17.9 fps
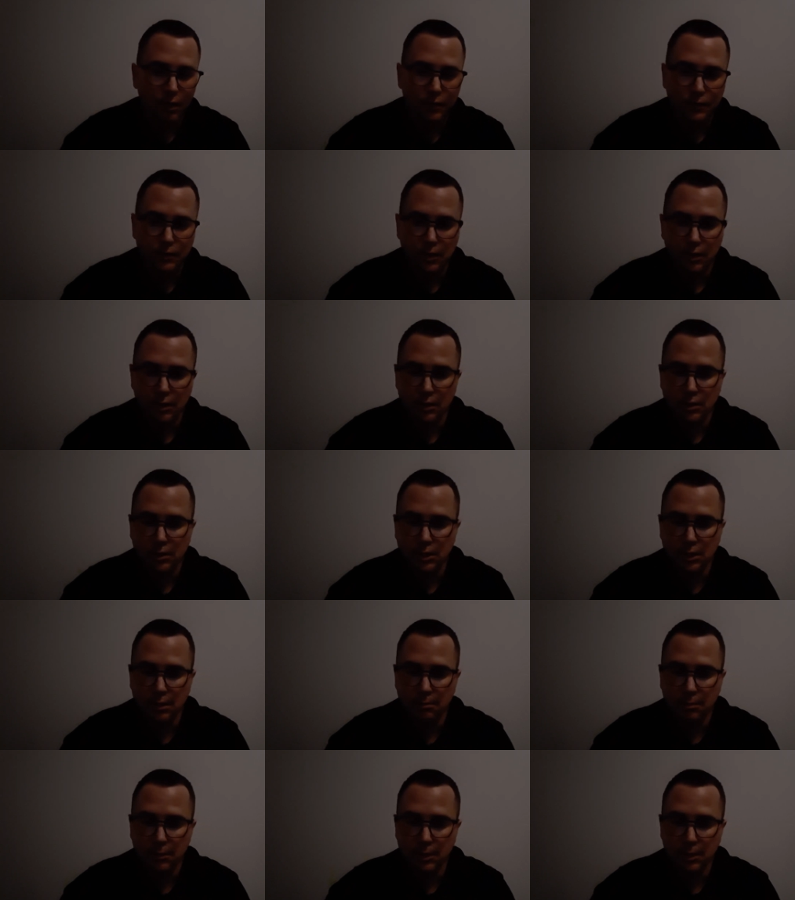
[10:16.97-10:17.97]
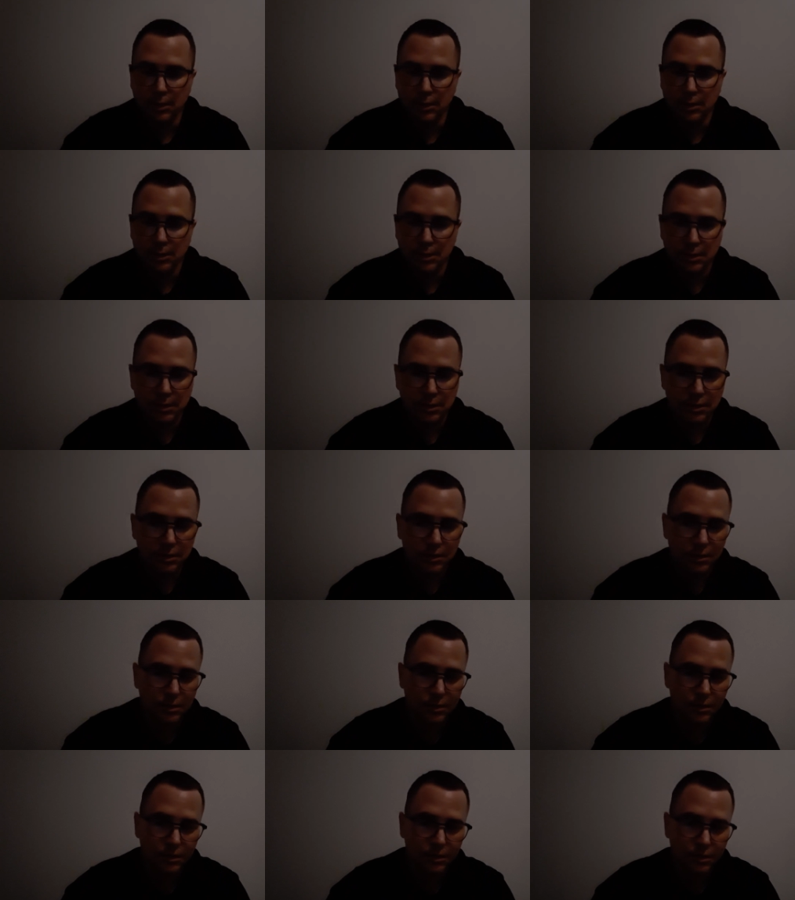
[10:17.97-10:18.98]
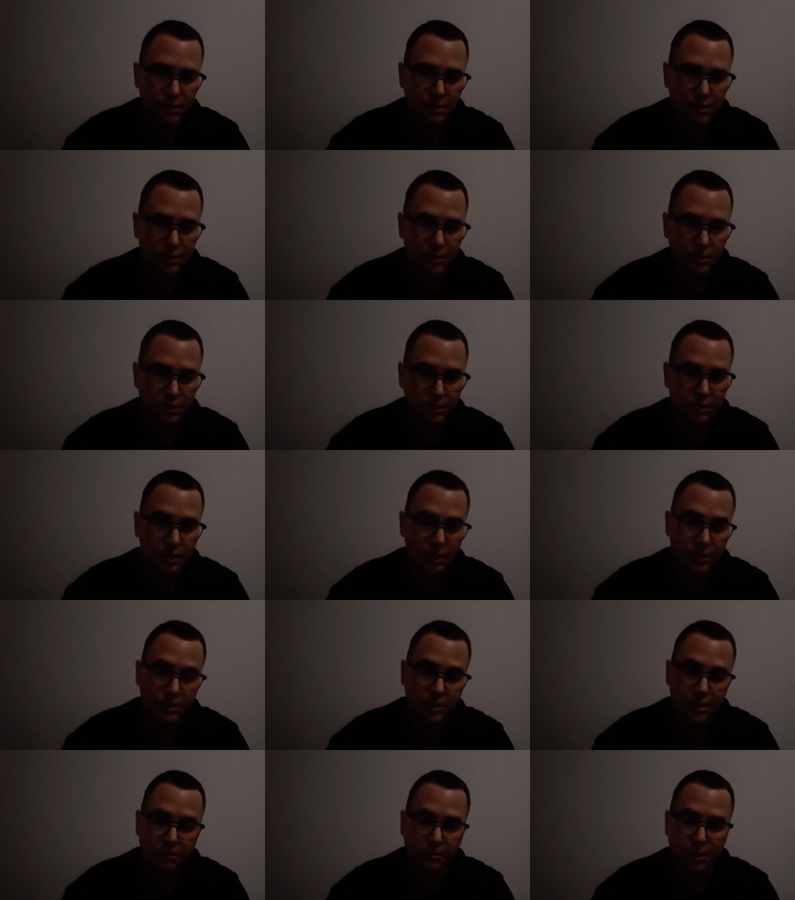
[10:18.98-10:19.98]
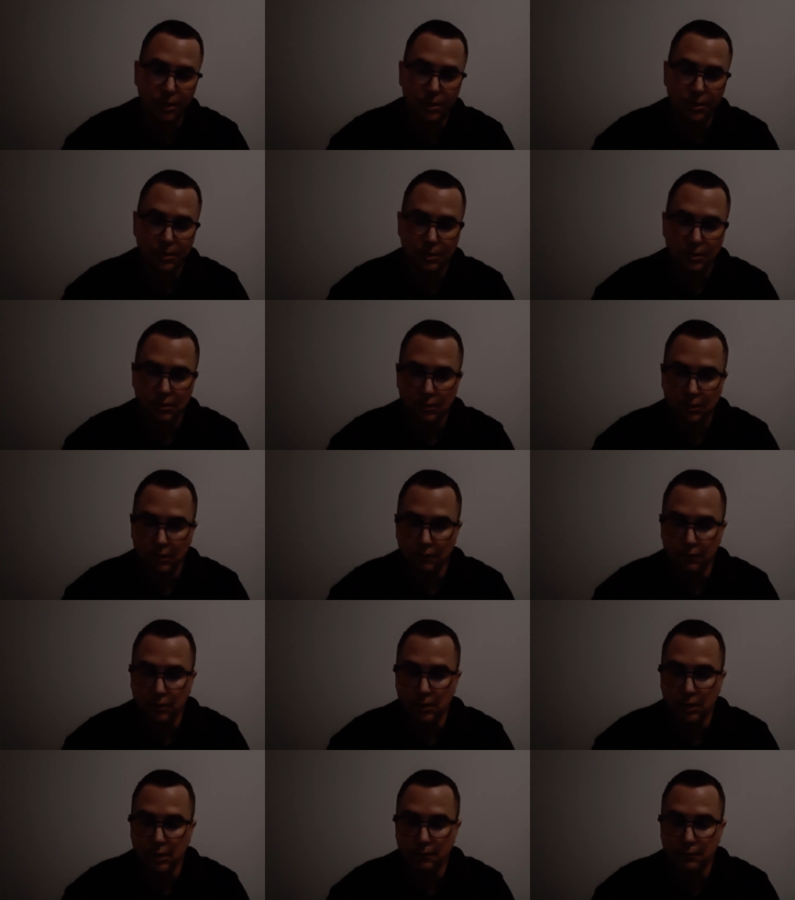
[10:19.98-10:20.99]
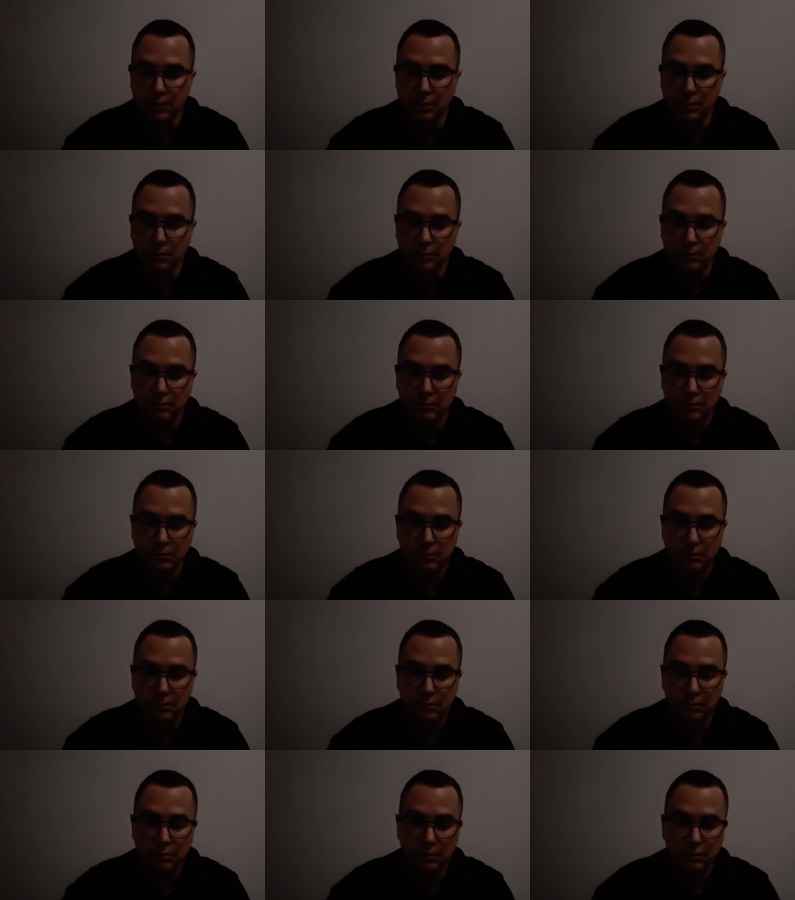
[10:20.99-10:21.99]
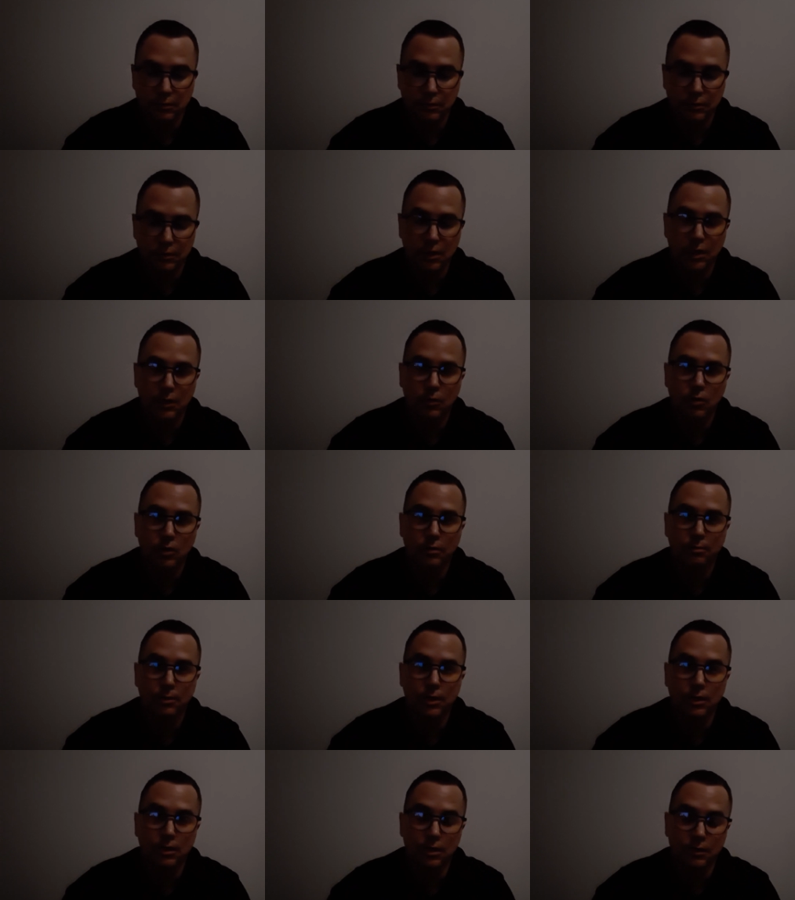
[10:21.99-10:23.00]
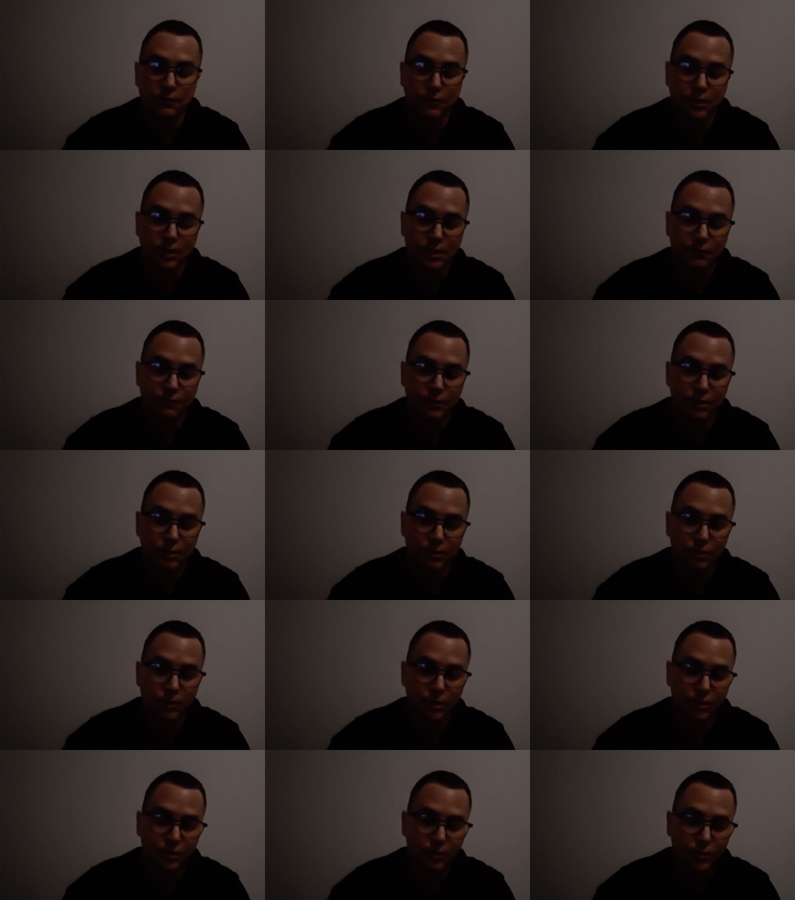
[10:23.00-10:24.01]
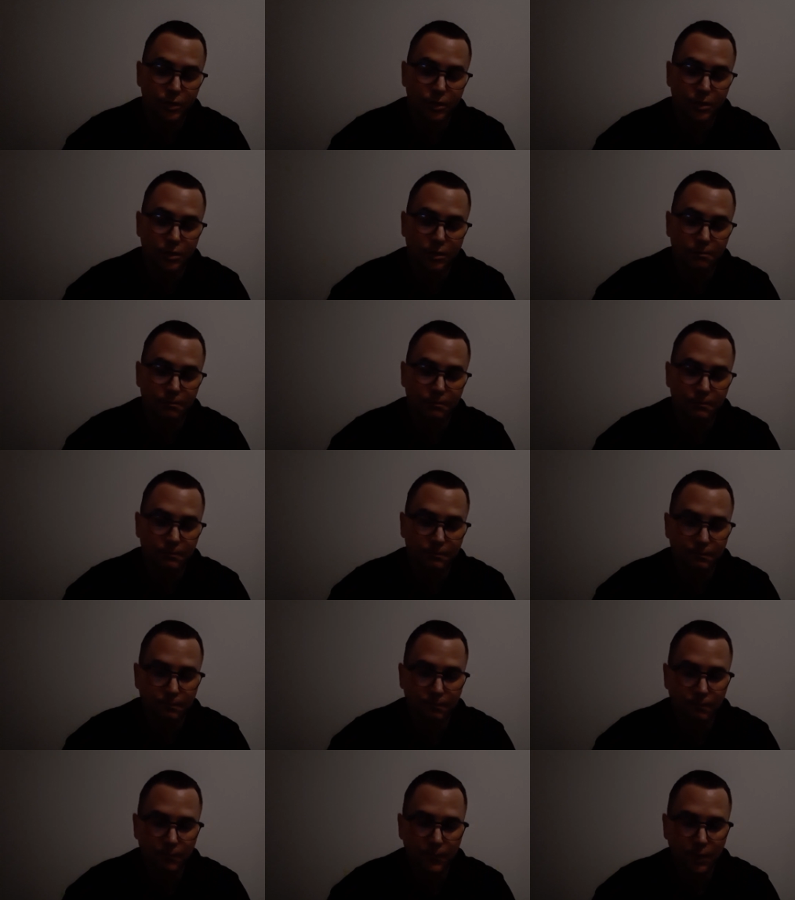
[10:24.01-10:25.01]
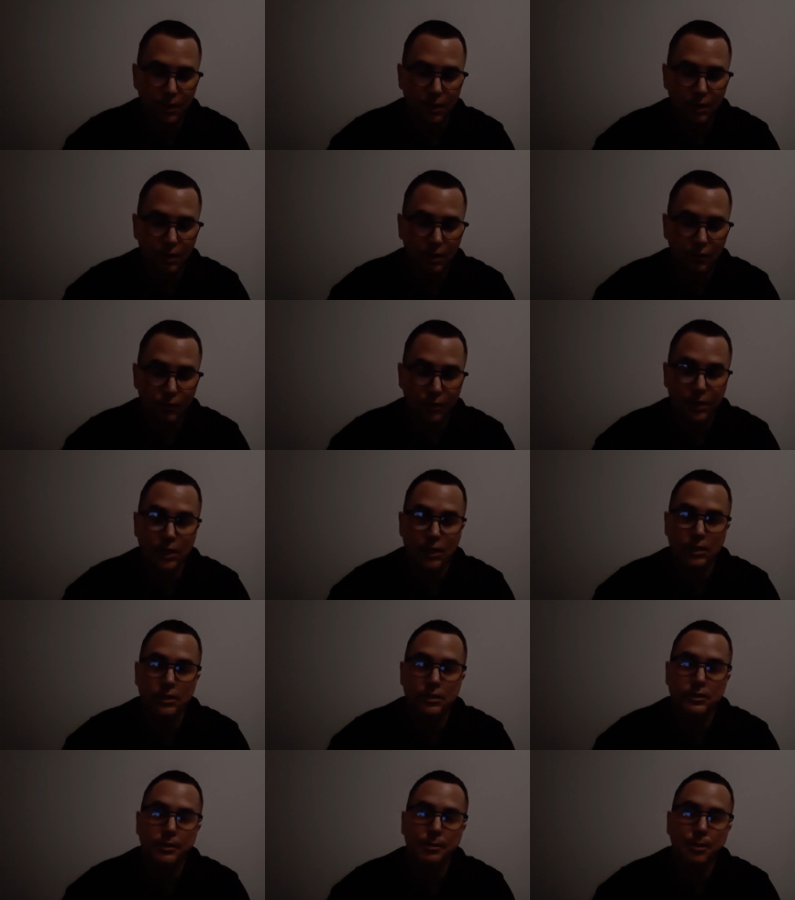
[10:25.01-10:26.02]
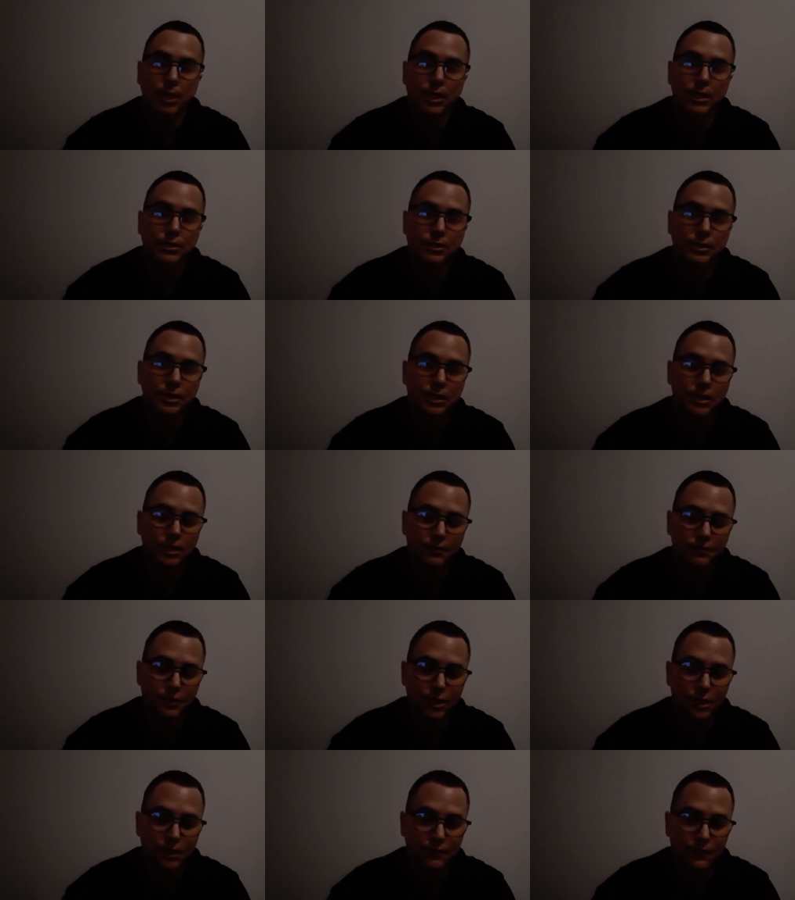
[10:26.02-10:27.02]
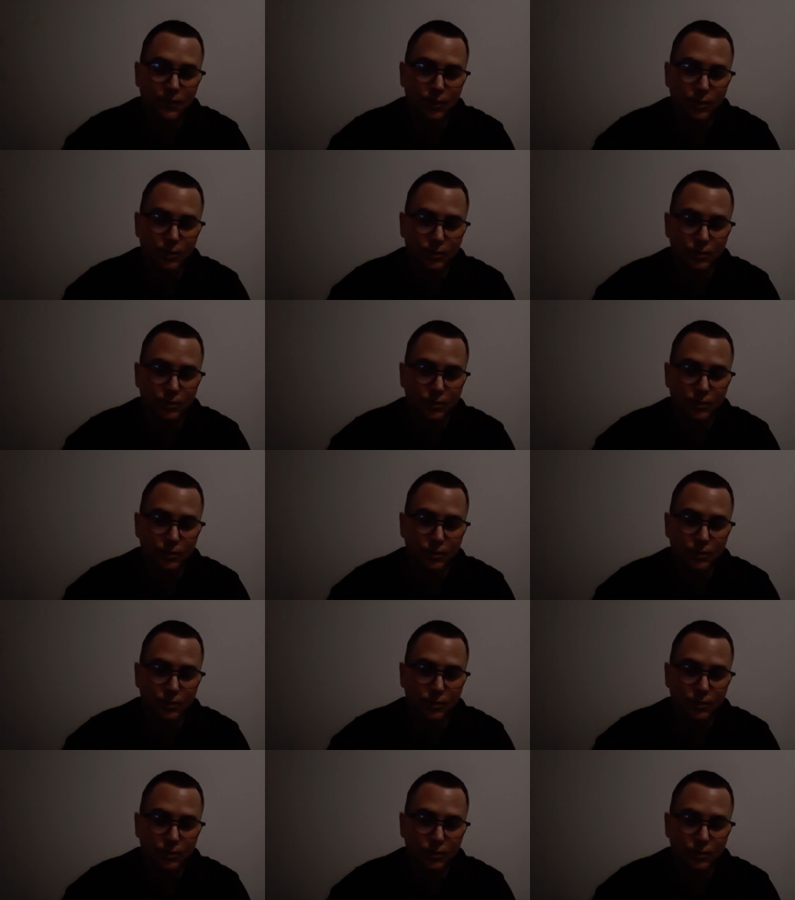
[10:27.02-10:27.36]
Start at ten minutes. Start at ten minutes if you have to. Start at one minute if you have to. Work your way up. Read at least a page a day if you have to.